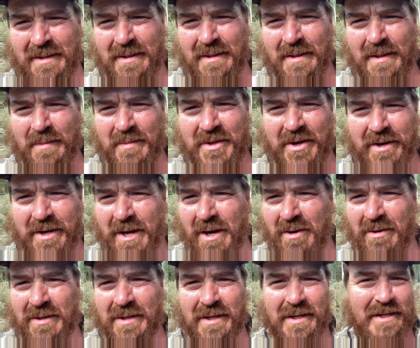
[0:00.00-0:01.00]
But there you go.
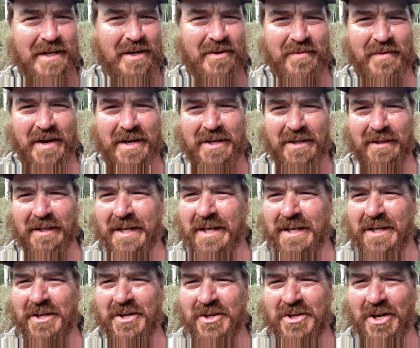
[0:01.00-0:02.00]
Need to find a leak in
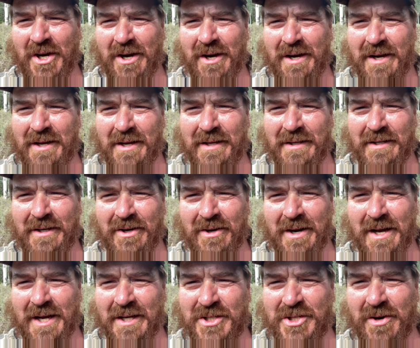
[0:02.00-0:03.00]
your
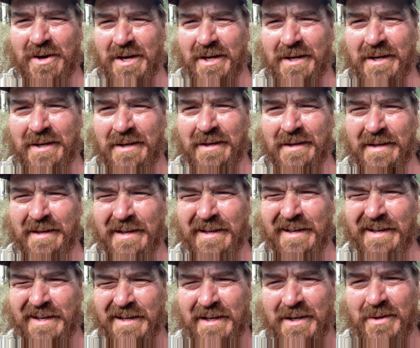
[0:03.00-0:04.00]
truck.
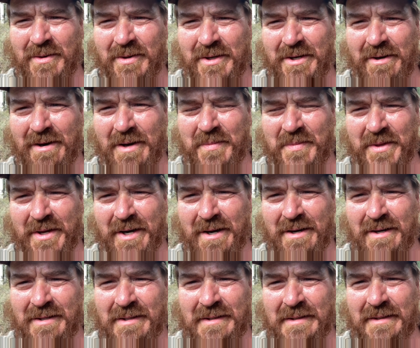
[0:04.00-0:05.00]
When you're up
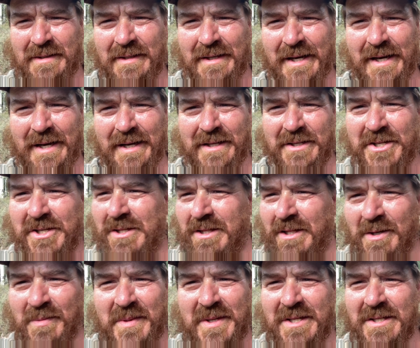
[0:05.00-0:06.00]
there, just a little
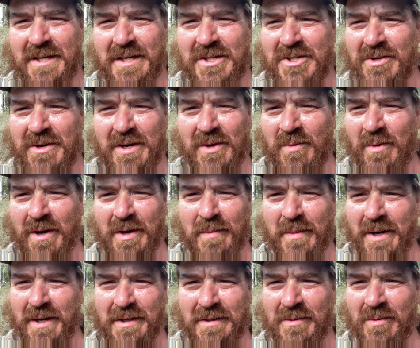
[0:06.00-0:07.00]
bit of sunscreen, water
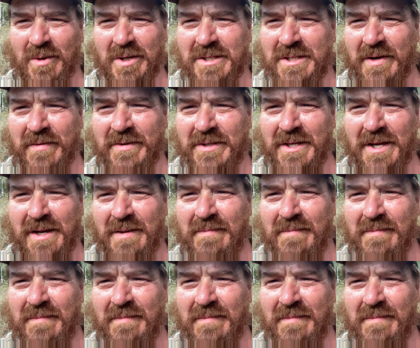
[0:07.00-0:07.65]
bottle works every time.